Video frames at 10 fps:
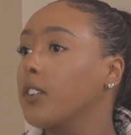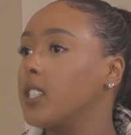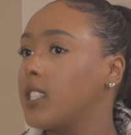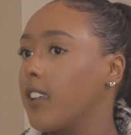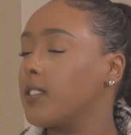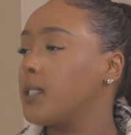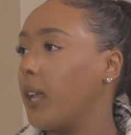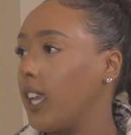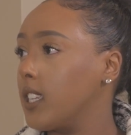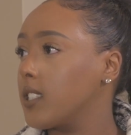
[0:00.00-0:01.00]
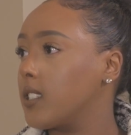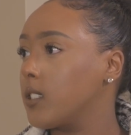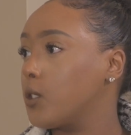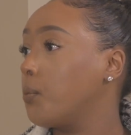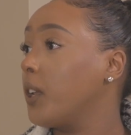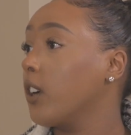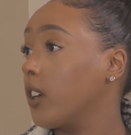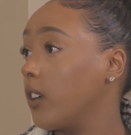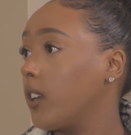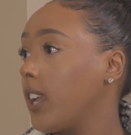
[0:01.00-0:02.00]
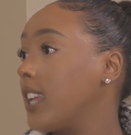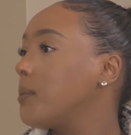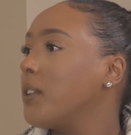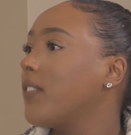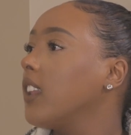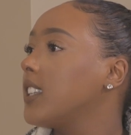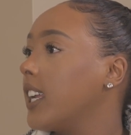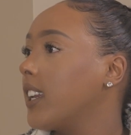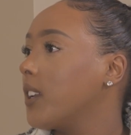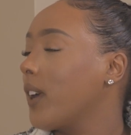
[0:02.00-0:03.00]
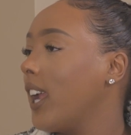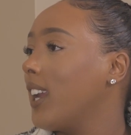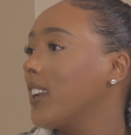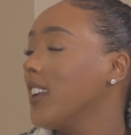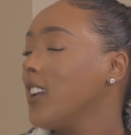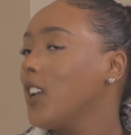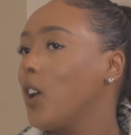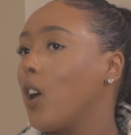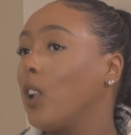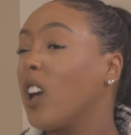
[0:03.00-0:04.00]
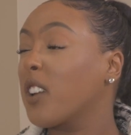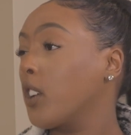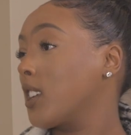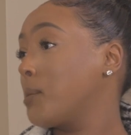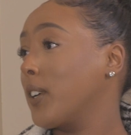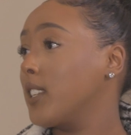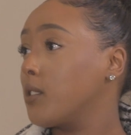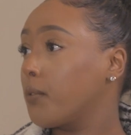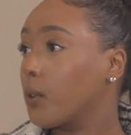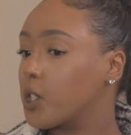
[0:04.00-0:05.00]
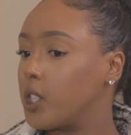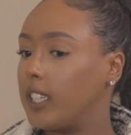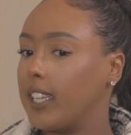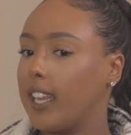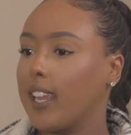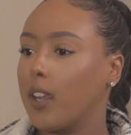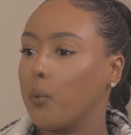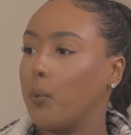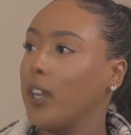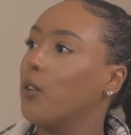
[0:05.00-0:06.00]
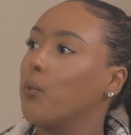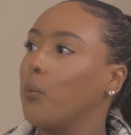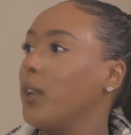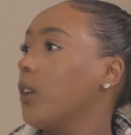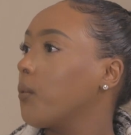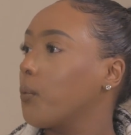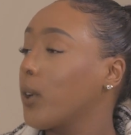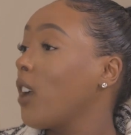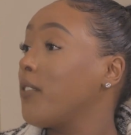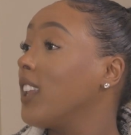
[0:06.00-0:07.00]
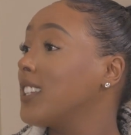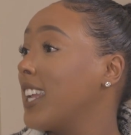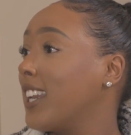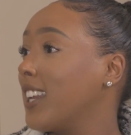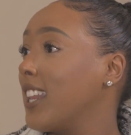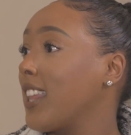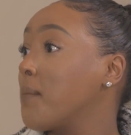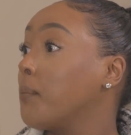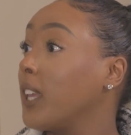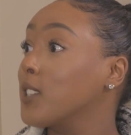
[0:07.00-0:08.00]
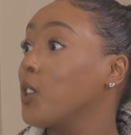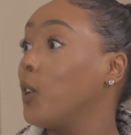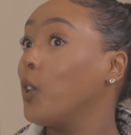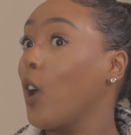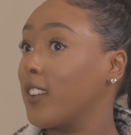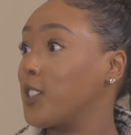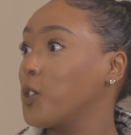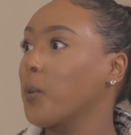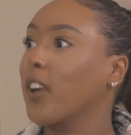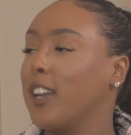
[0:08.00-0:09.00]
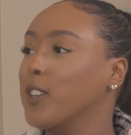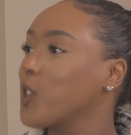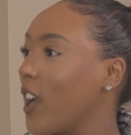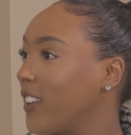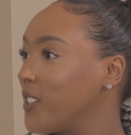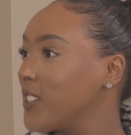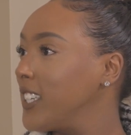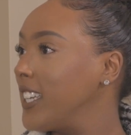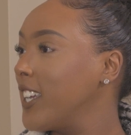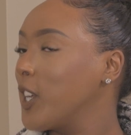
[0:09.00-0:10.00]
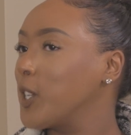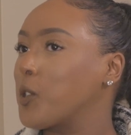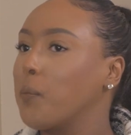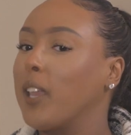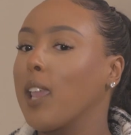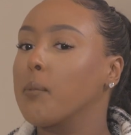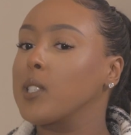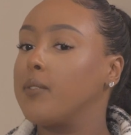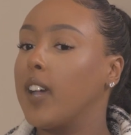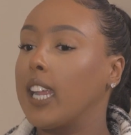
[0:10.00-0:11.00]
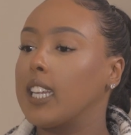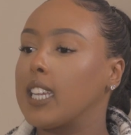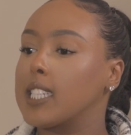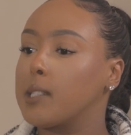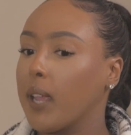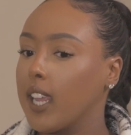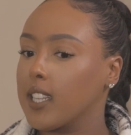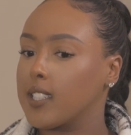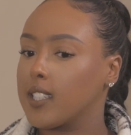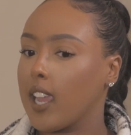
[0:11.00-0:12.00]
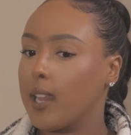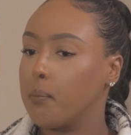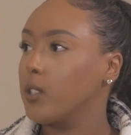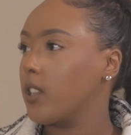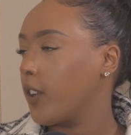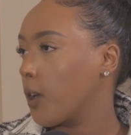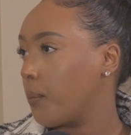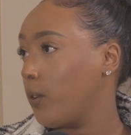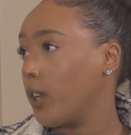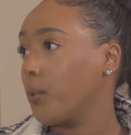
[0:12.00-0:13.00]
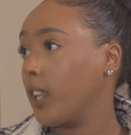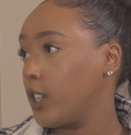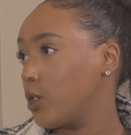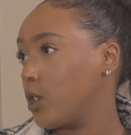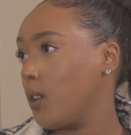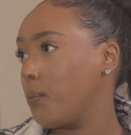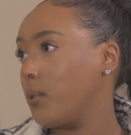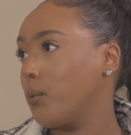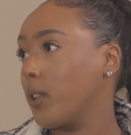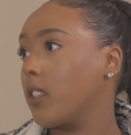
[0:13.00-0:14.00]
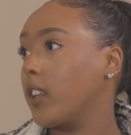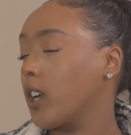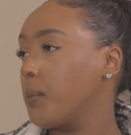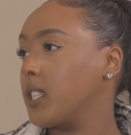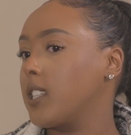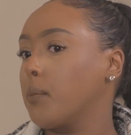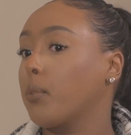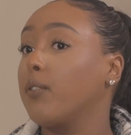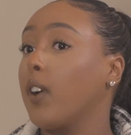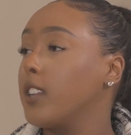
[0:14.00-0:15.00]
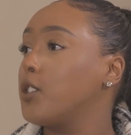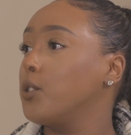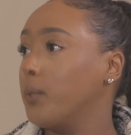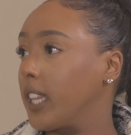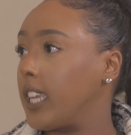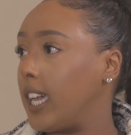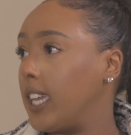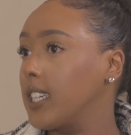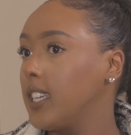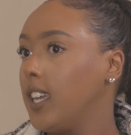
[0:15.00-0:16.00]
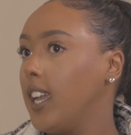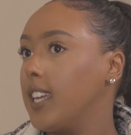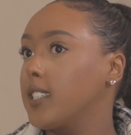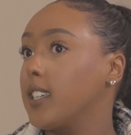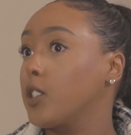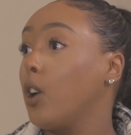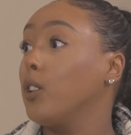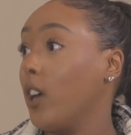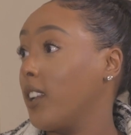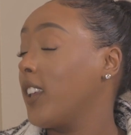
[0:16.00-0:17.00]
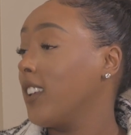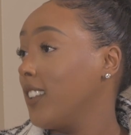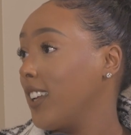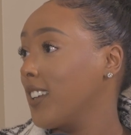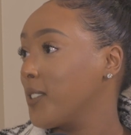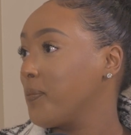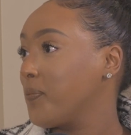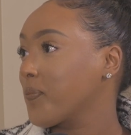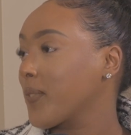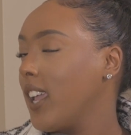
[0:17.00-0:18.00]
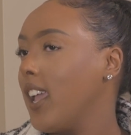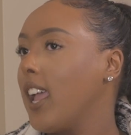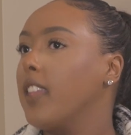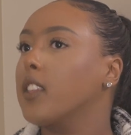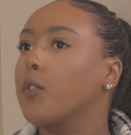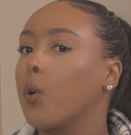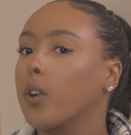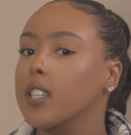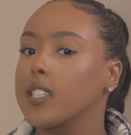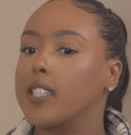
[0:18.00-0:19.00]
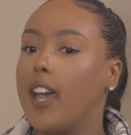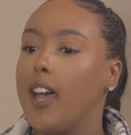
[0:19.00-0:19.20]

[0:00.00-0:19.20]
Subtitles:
for a safe space to be heard and to be validated, right? And a lot of our experience, unfortunately, we're not validated. And that means a lot to our inner child. So being able to find a space and build a therapeutic relationship with a therapist that provides you with that does a lot of healing. And then of course,